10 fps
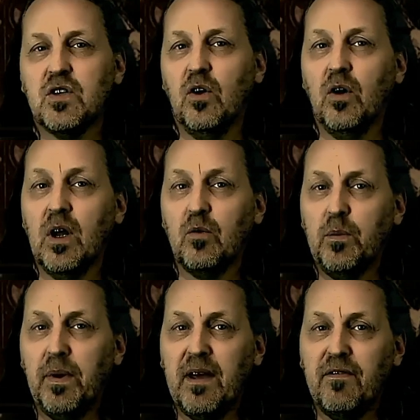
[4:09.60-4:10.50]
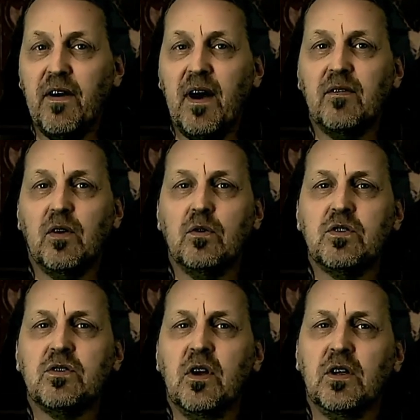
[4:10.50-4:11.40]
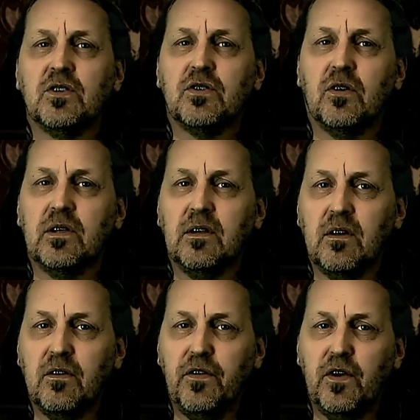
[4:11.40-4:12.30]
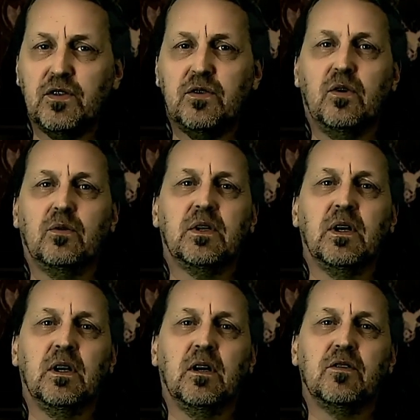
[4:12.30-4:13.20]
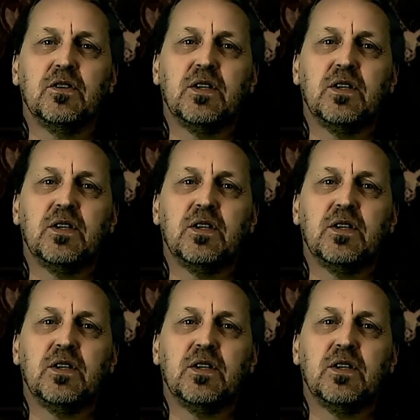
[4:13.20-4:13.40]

So we play 5 notes, starting on the first note of the